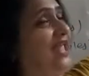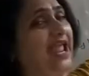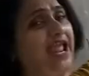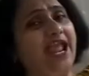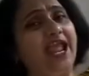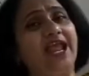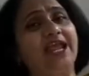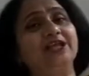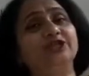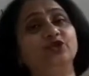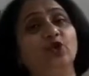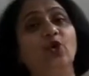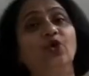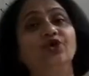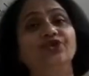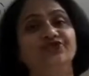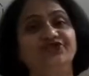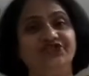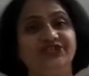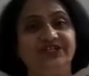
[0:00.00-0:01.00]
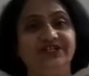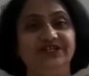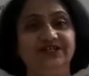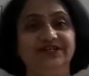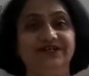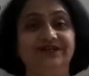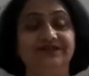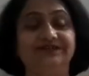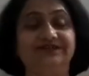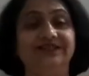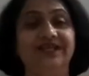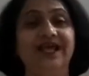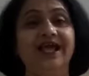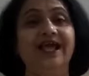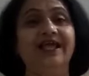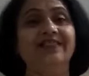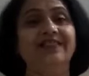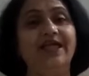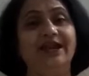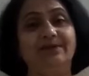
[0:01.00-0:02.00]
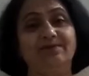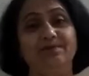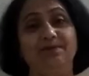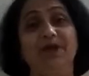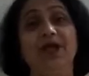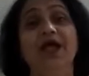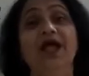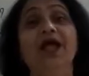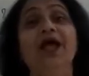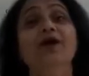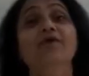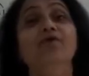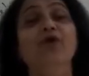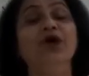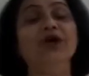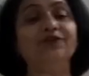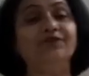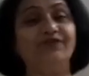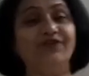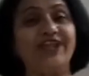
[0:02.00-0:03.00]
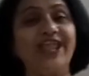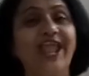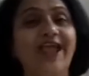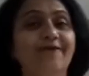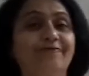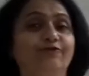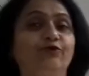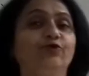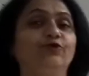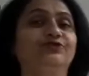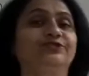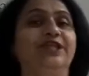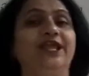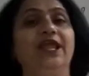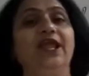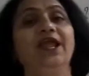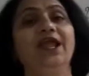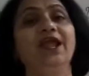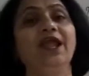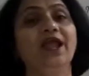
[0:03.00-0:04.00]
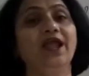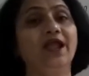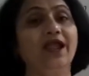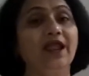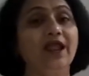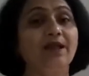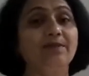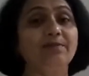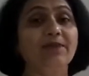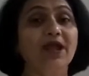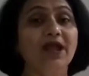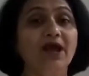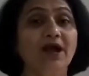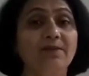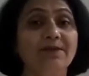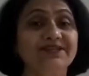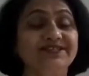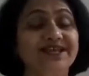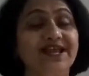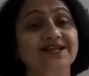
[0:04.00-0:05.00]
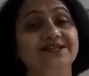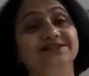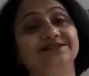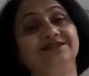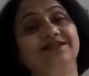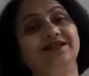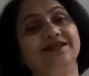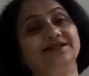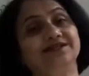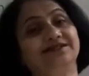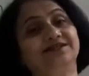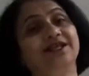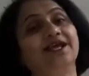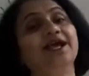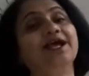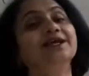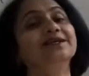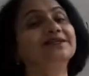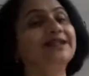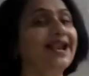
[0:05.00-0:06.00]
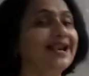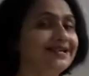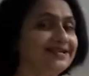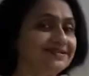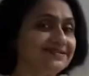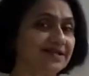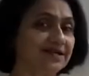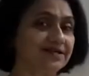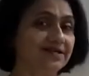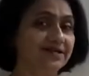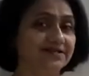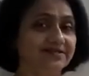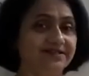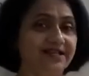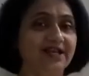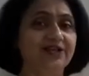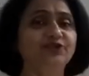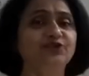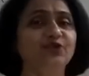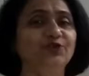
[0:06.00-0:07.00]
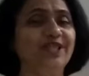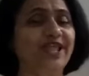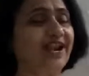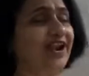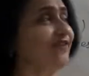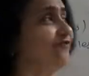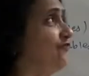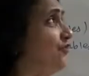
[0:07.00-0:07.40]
thanks or cheers. That what we have to say besides this. Let us understand. So there are